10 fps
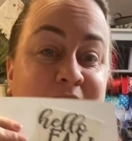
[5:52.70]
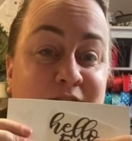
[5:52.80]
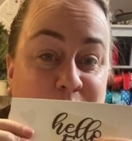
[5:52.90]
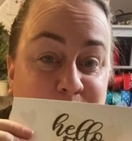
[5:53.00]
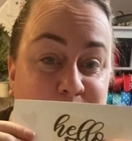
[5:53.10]

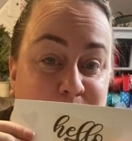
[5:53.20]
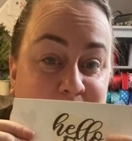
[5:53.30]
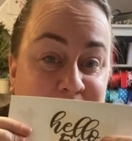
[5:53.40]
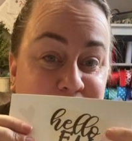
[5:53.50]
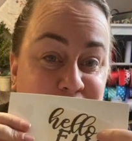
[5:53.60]
don't throw it
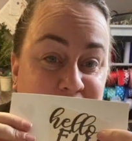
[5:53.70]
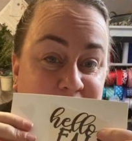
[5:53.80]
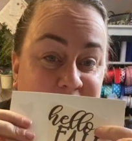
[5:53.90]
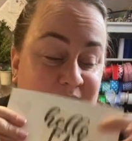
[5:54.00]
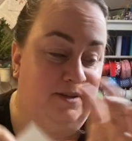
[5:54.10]
away because you
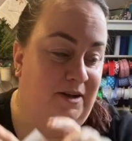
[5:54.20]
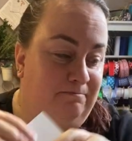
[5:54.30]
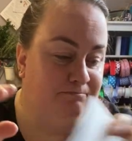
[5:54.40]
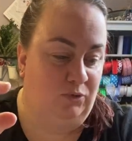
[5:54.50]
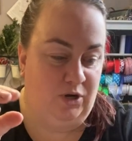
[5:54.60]
need this side,
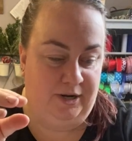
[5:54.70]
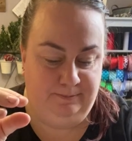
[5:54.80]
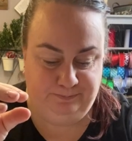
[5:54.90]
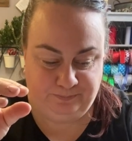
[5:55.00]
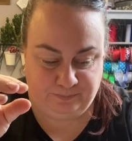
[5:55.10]

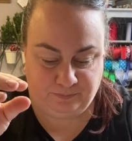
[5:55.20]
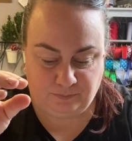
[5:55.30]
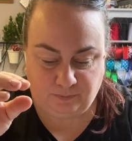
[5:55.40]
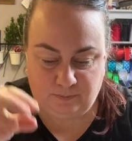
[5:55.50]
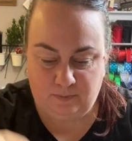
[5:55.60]
okay?
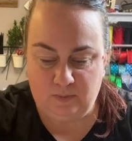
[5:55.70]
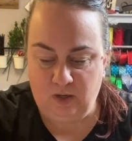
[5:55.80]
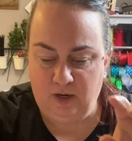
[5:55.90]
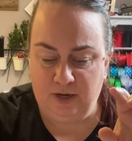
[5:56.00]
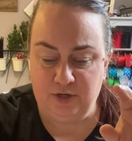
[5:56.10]

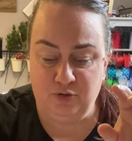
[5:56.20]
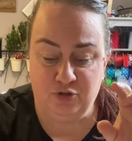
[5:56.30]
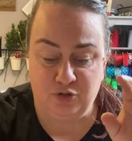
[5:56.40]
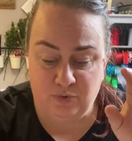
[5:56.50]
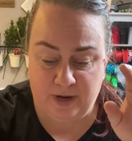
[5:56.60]
You
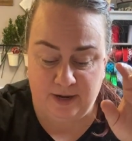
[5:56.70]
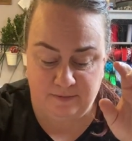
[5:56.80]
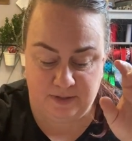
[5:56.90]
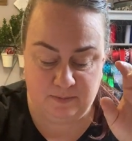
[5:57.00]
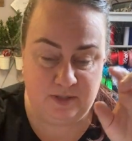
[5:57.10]
do
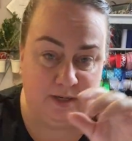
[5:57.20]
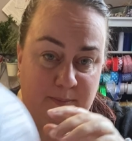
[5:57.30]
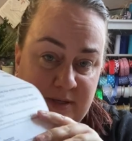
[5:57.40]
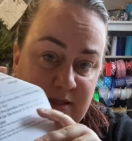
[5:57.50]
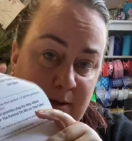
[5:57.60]
have some
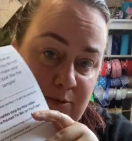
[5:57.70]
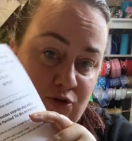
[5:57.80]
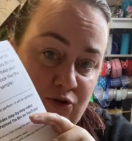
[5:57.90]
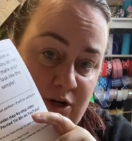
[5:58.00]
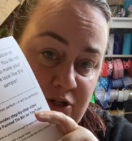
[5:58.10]
step-by-step
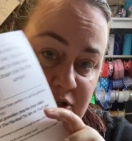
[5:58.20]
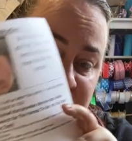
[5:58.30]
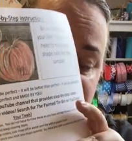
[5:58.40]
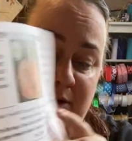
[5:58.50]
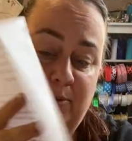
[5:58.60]

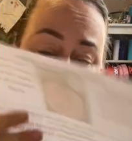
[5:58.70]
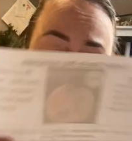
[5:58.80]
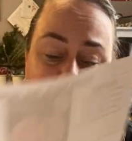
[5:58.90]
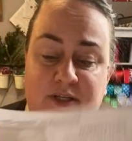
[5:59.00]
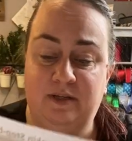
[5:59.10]
instructions. I
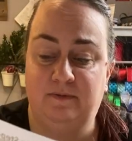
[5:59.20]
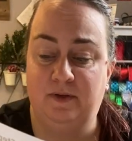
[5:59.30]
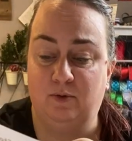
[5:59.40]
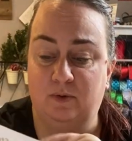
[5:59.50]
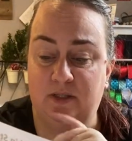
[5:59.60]
apologize if
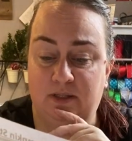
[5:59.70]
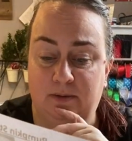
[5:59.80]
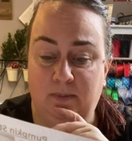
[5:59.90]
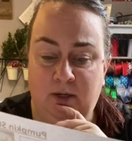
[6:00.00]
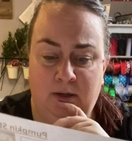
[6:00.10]
there was
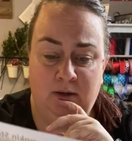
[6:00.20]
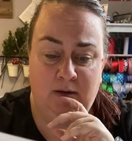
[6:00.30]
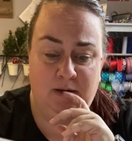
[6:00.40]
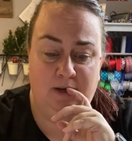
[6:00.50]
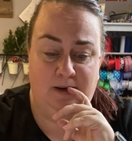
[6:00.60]
some
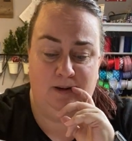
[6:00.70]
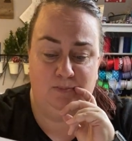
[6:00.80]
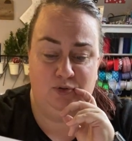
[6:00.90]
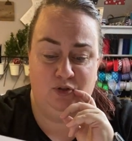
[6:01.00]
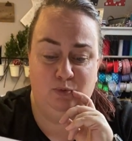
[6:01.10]

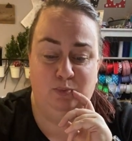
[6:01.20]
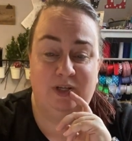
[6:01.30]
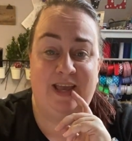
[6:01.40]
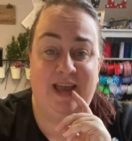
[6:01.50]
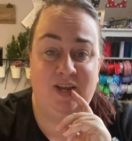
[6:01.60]

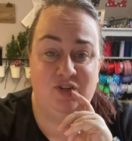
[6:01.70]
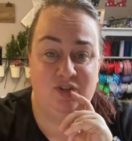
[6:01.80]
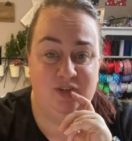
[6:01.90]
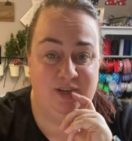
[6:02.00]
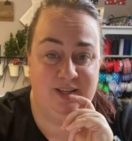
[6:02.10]

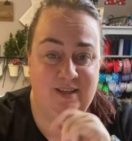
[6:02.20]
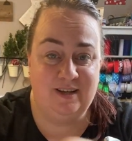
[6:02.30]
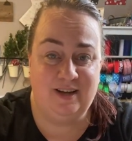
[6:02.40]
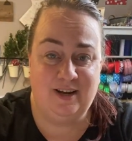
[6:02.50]
duplication. I think I